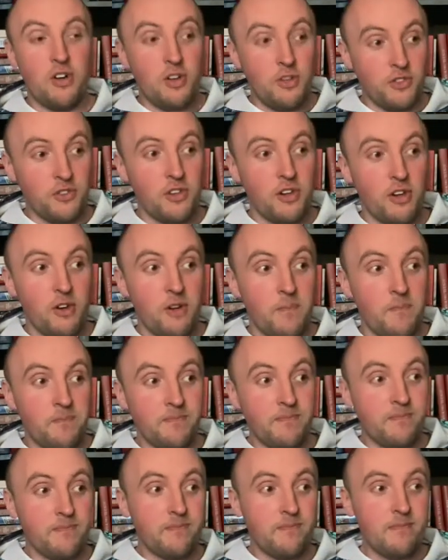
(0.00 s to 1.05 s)
Also,
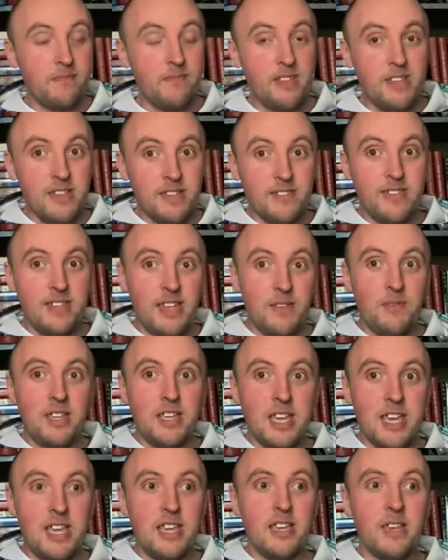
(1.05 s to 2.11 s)
Stephen
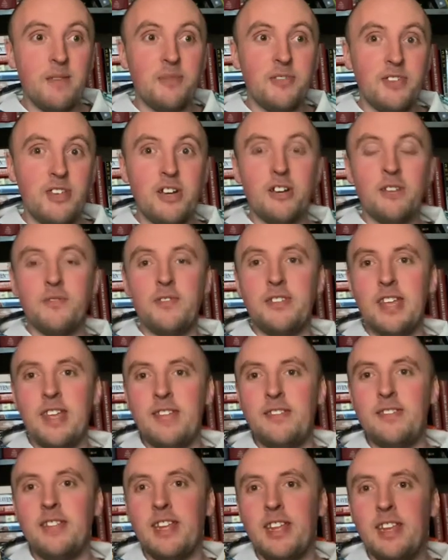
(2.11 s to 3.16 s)
King himself
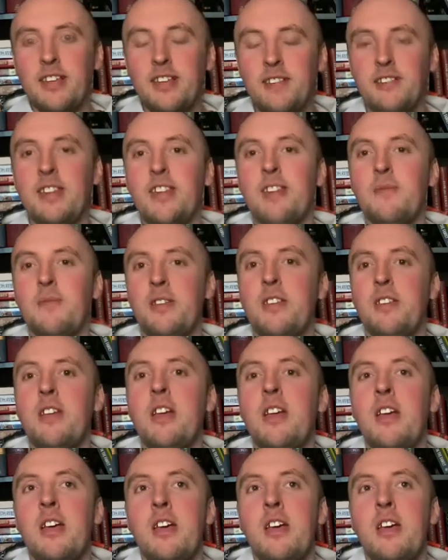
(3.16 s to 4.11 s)
says that he doesn't even